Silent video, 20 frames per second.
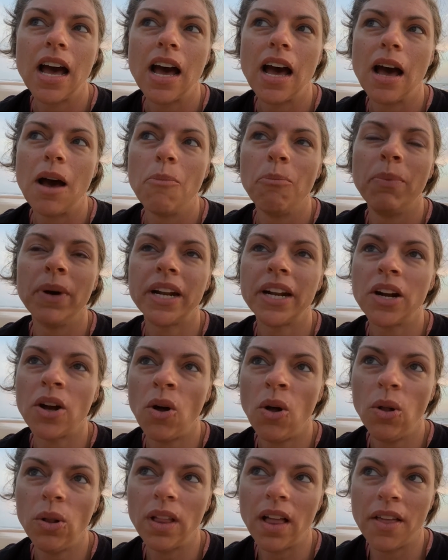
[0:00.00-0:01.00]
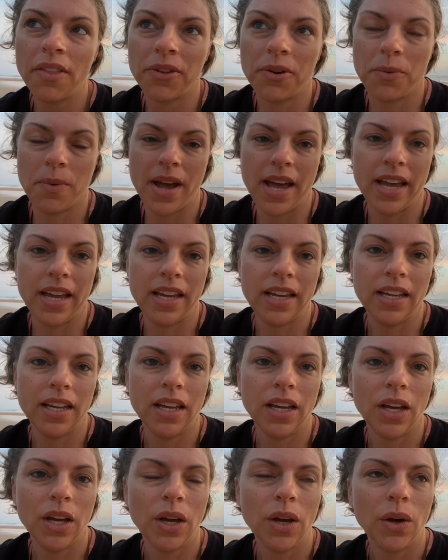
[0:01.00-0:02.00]
But in a whole other way,
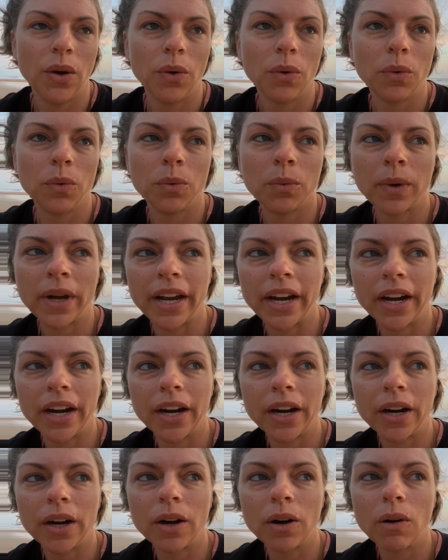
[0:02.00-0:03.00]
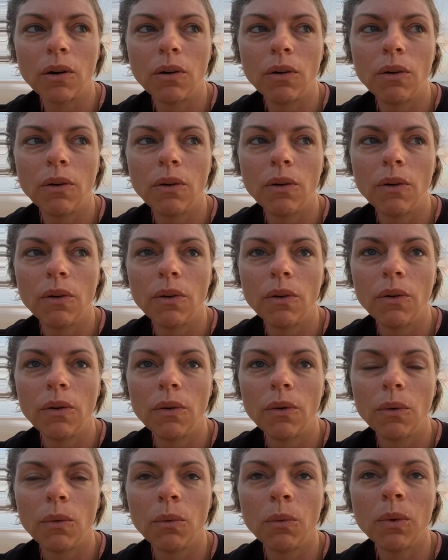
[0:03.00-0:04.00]
where
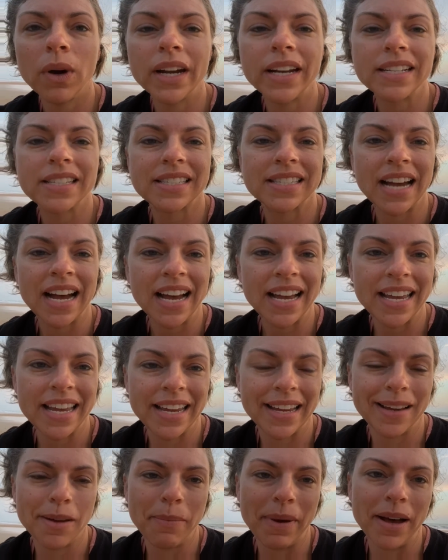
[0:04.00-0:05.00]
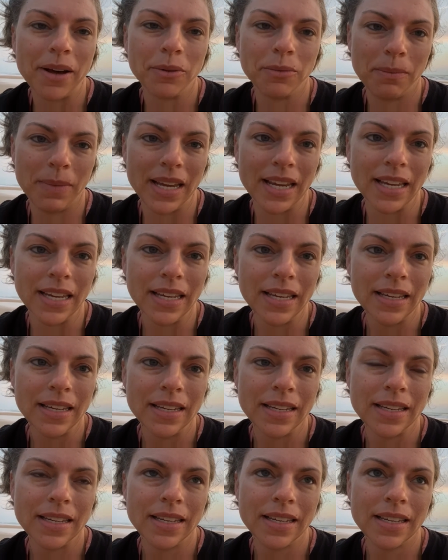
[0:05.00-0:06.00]
what is dying about me
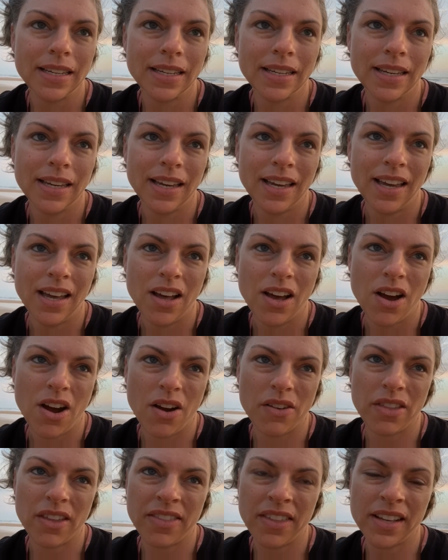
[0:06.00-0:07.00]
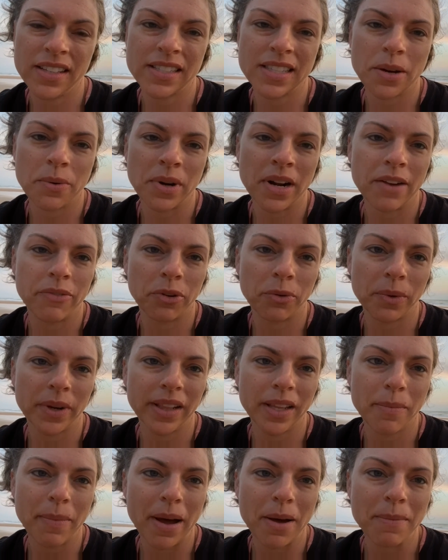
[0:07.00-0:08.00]
are the things that were never real
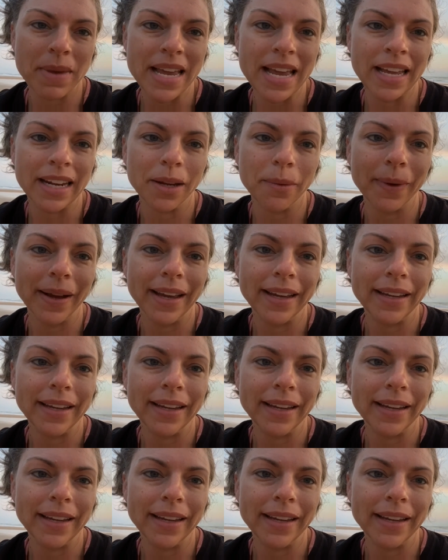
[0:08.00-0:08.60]
about me anyway.